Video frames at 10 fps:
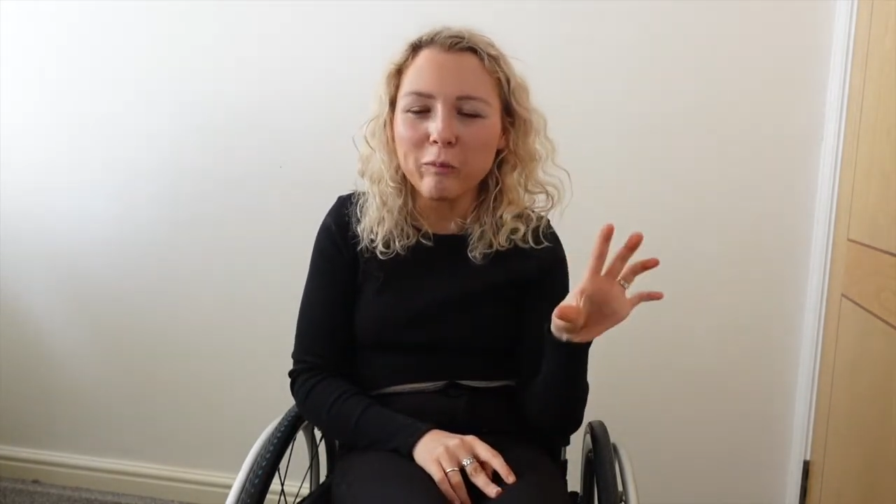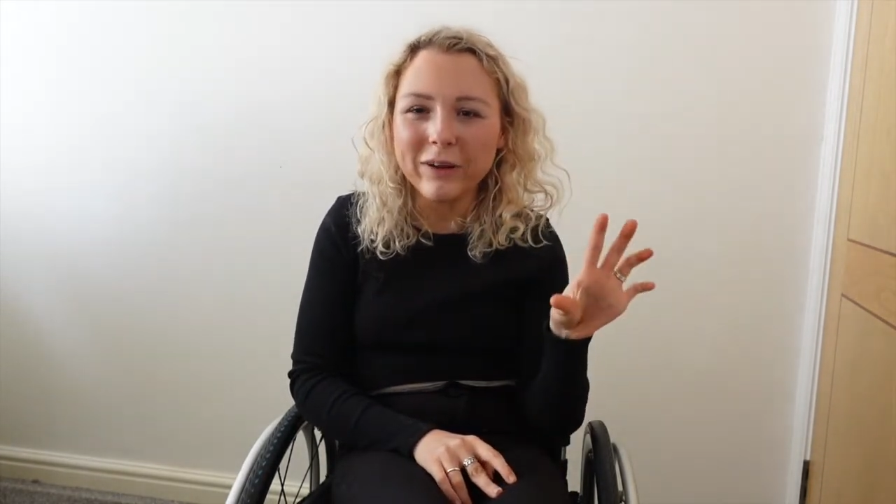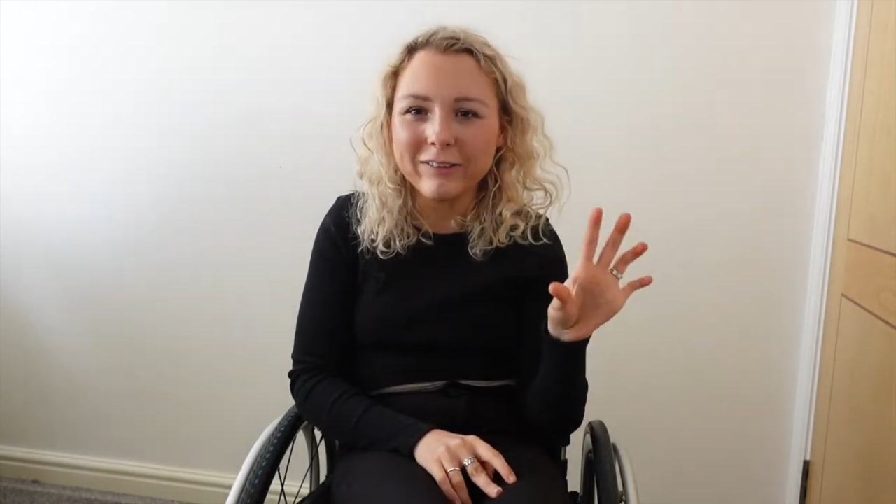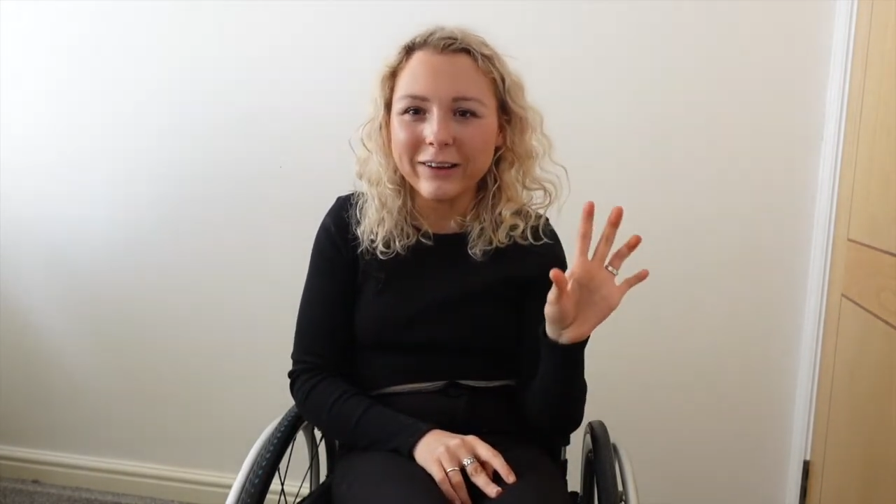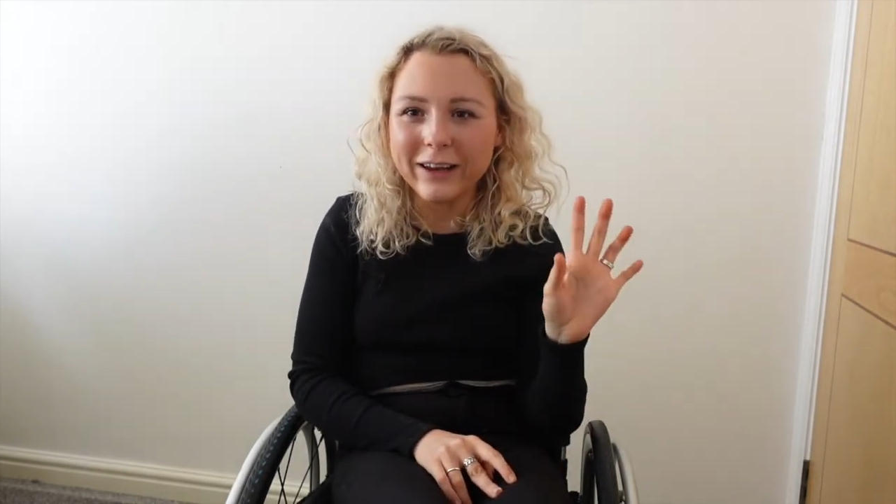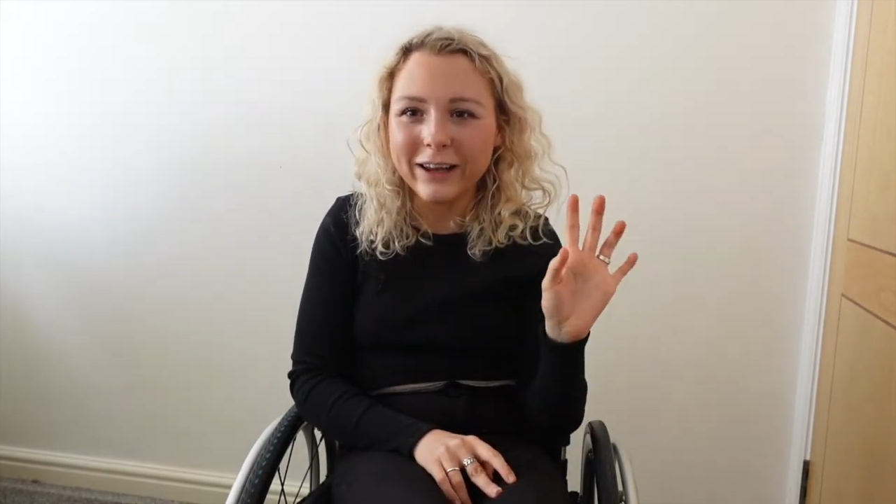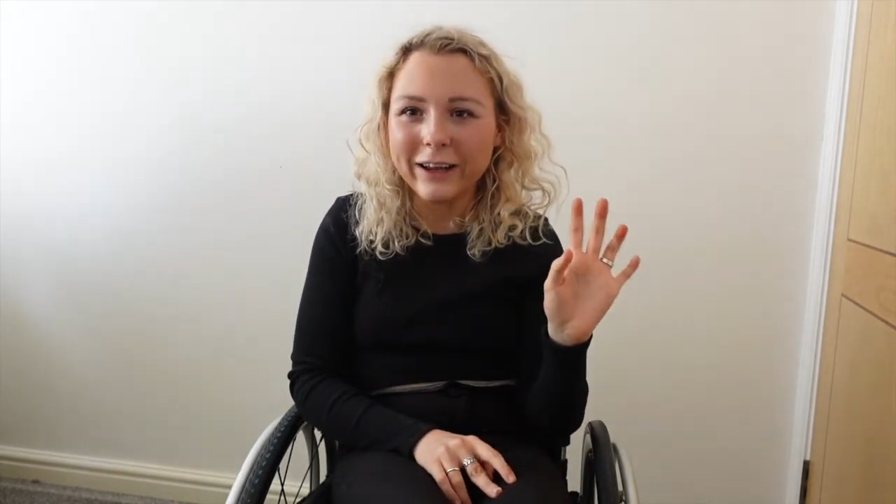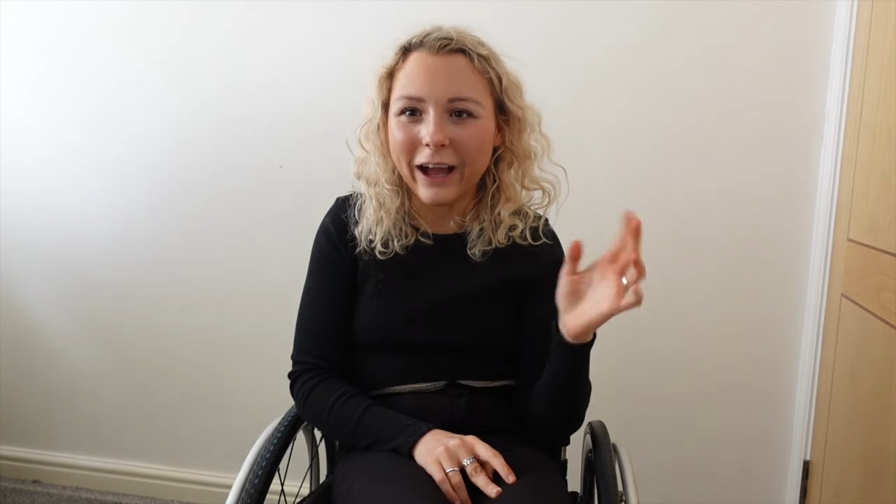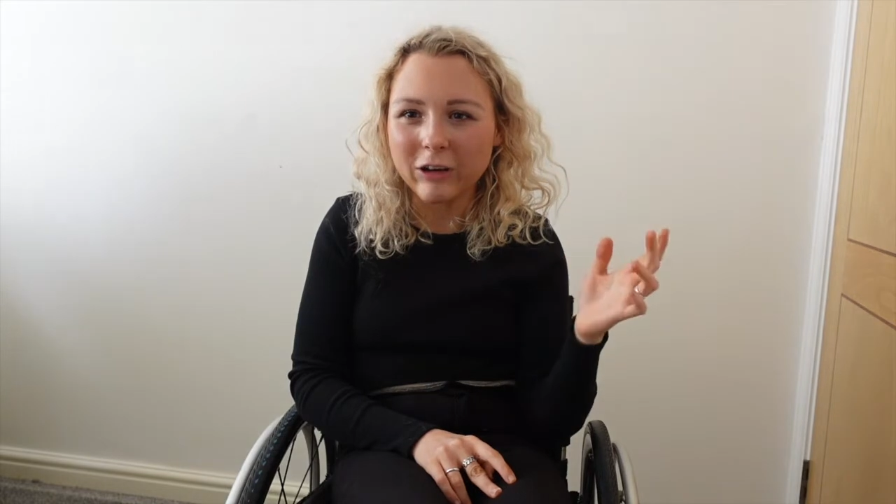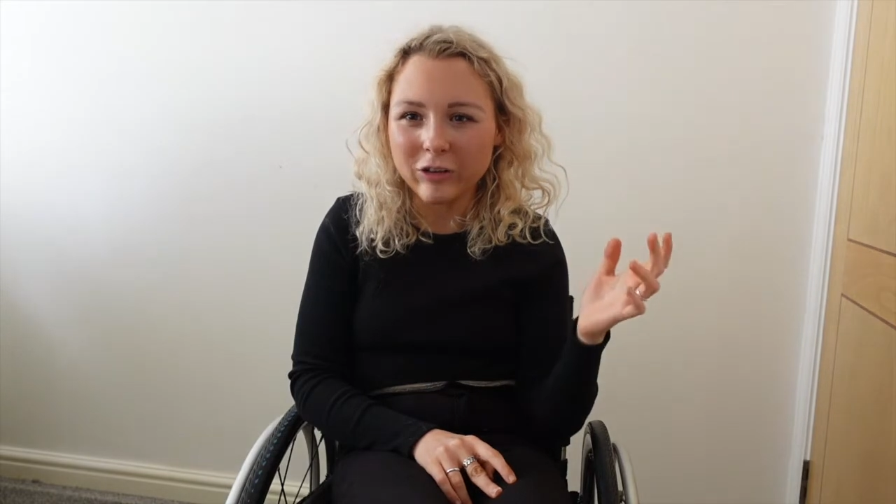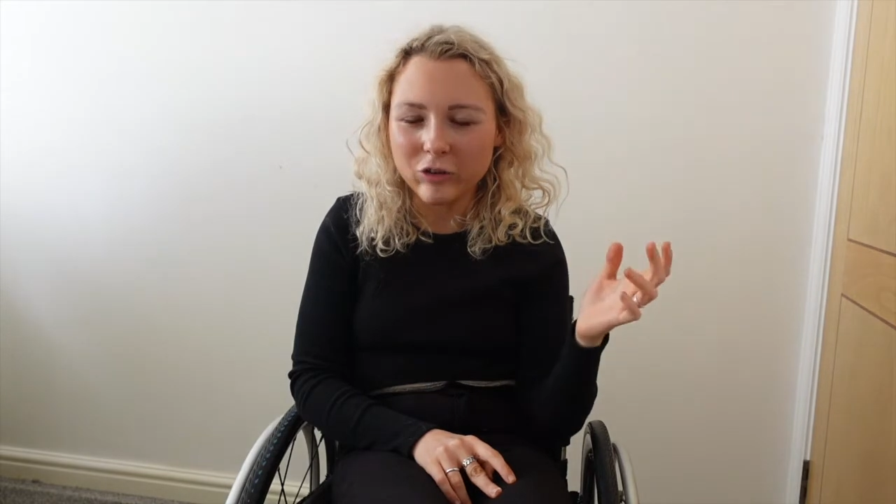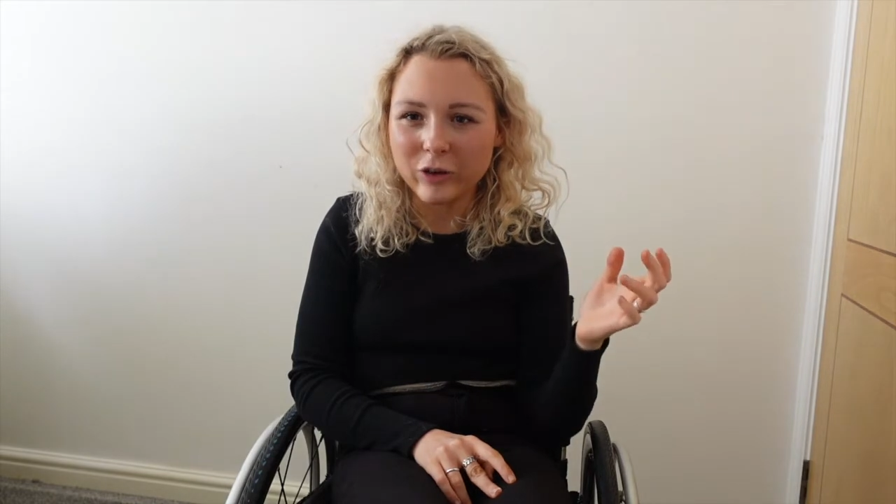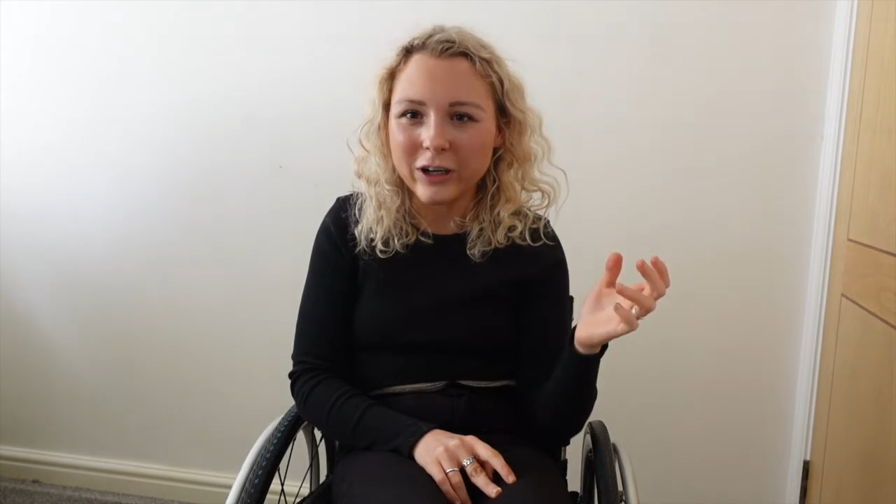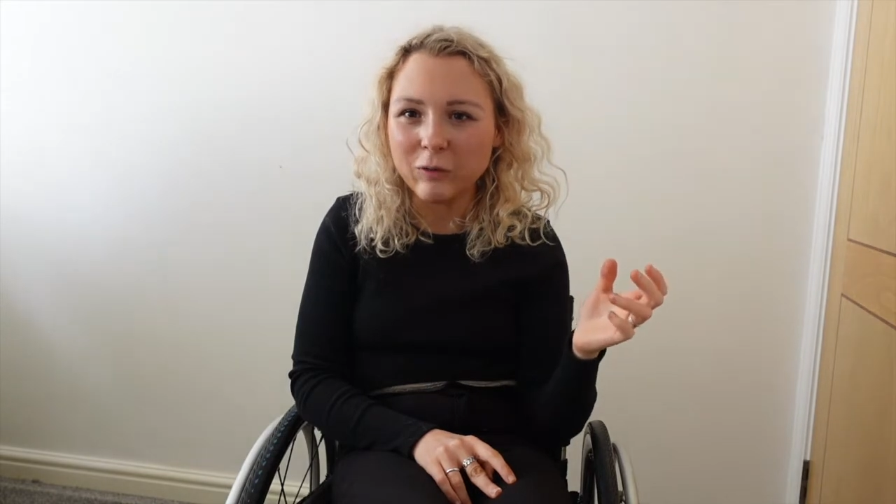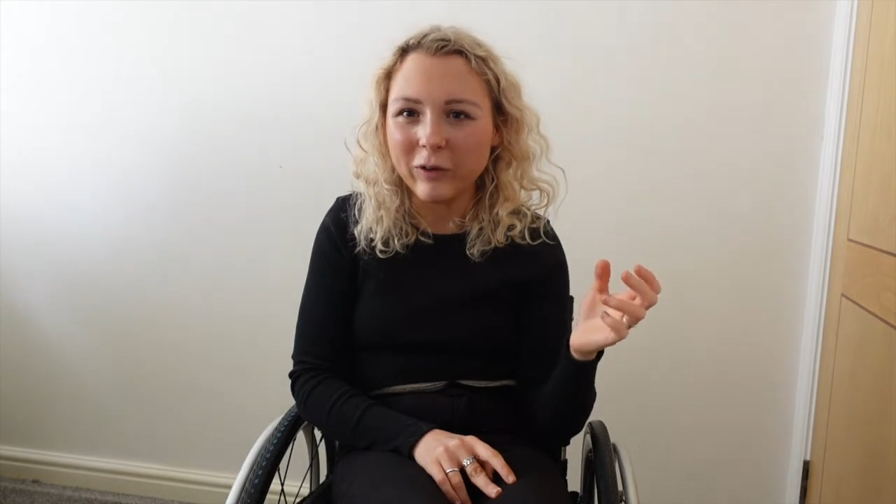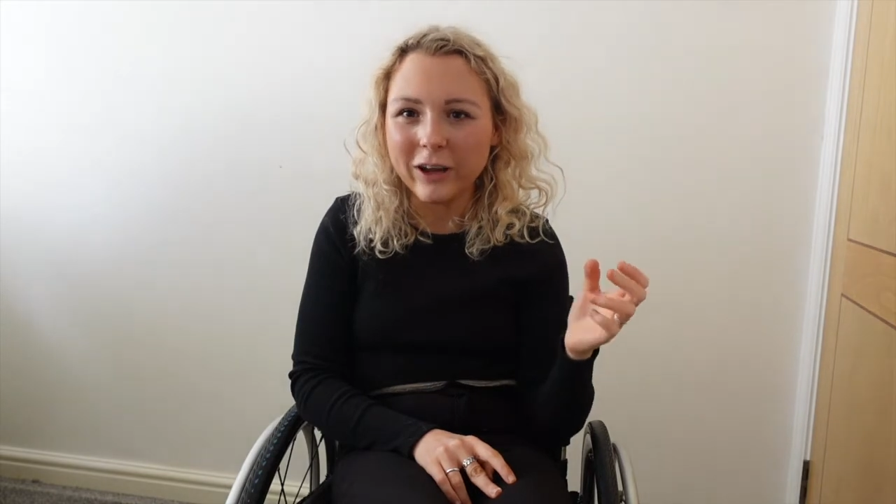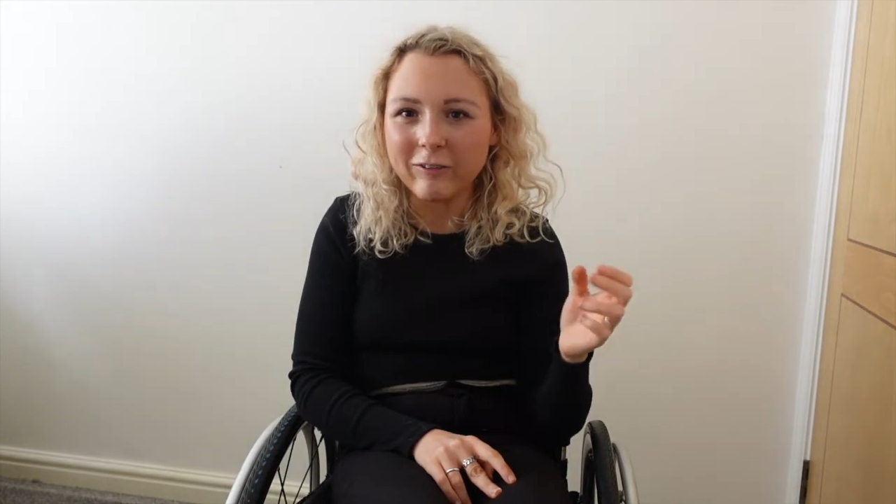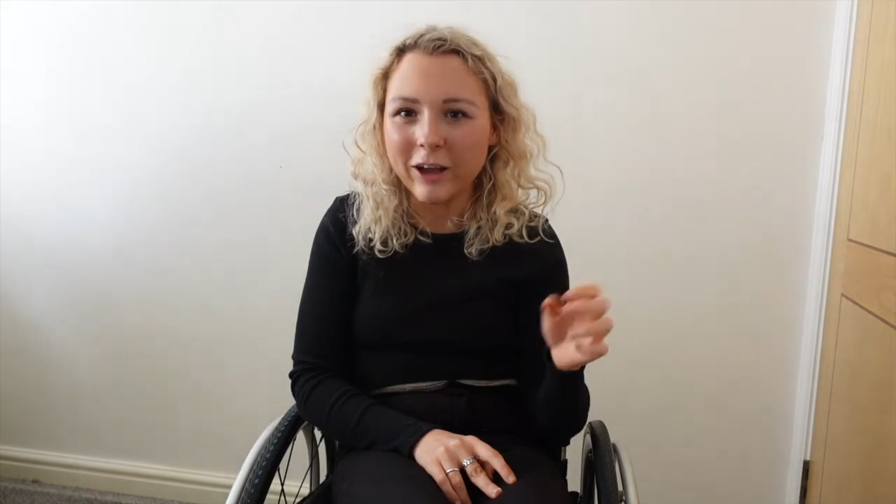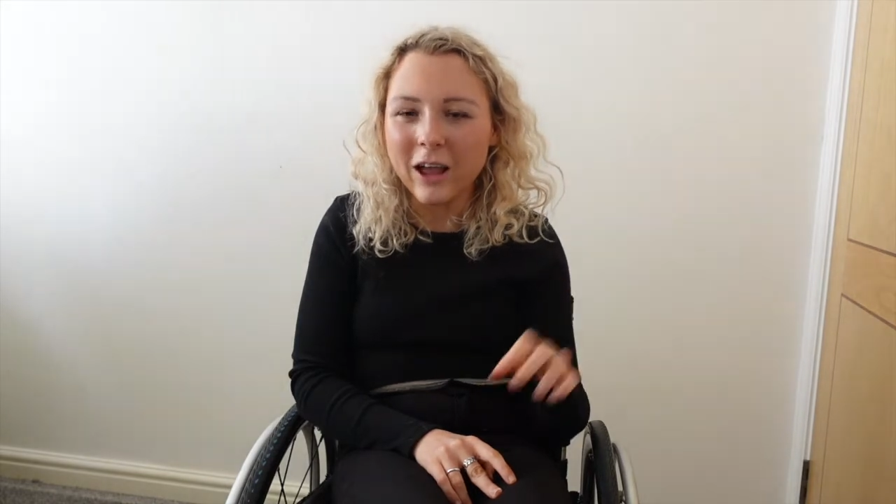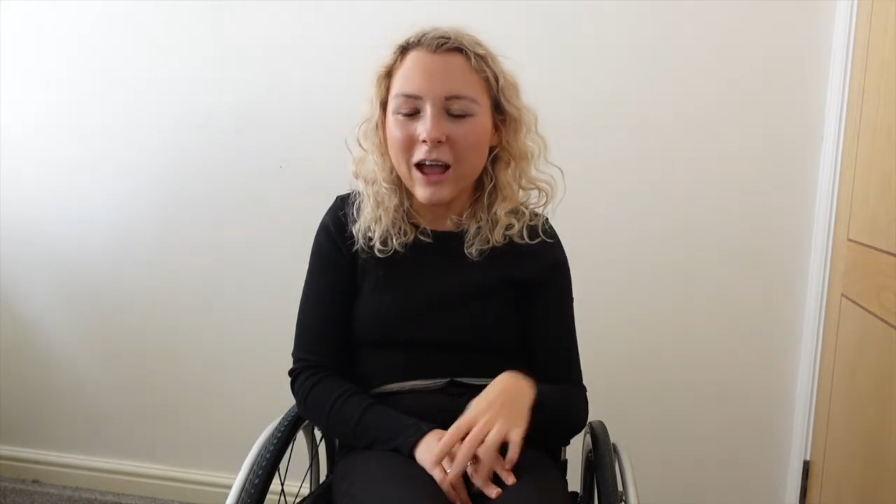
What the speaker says: basically catch his train, whatever,